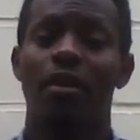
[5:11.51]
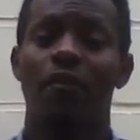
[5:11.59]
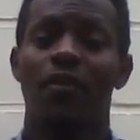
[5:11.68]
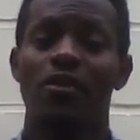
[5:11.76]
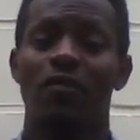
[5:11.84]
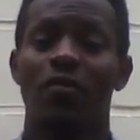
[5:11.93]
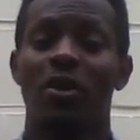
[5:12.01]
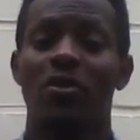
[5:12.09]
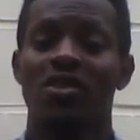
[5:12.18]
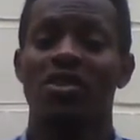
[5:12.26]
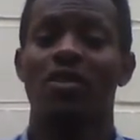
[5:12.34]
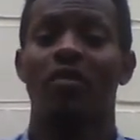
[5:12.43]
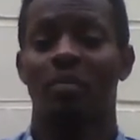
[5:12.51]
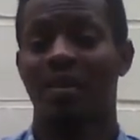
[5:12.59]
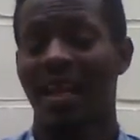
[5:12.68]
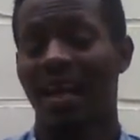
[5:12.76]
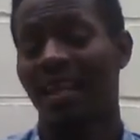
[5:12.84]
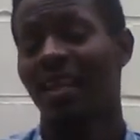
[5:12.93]
first of all consists of
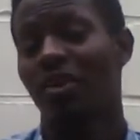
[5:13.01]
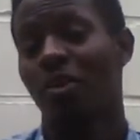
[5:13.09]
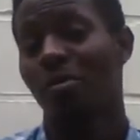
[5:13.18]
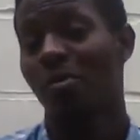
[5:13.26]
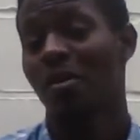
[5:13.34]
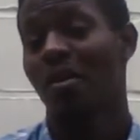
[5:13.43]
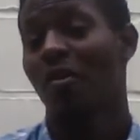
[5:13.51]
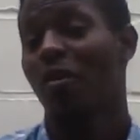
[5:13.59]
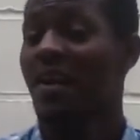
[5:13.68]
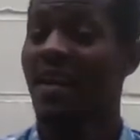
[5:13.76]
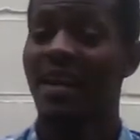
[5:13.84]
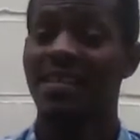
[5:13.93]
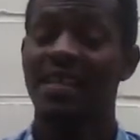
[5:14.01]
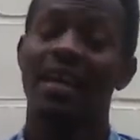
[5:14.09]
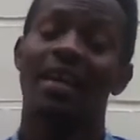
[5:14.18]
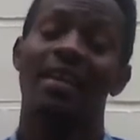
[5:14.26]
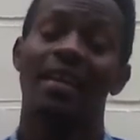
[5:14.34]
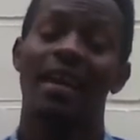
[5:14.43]
planning,
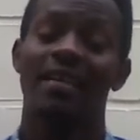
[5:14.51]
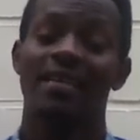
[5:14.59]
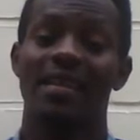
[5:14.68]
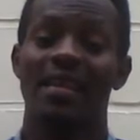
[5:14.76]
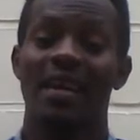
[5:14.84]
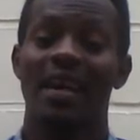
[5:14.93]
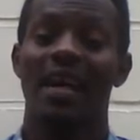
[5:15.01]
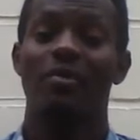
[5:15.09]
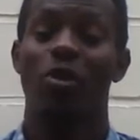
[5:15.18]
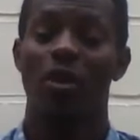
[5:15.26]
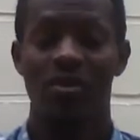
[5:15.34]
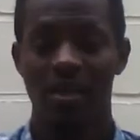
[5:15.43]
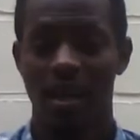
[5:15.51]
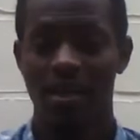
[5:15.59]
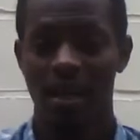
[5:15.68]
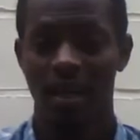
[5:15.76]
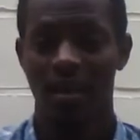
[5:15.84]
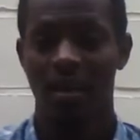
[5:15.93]
organizing and
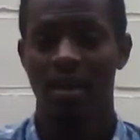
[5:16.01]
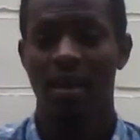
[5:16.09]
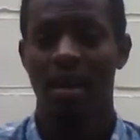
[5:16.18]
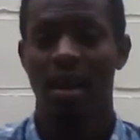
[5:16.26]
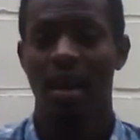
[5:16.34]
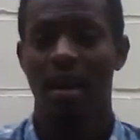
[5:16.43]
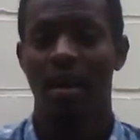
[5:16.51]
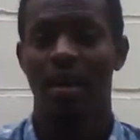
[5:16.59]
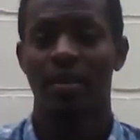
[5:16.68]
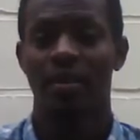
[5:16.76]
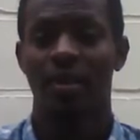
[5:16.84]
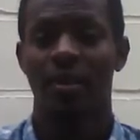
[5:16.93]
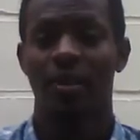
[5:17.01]
prioritizing, and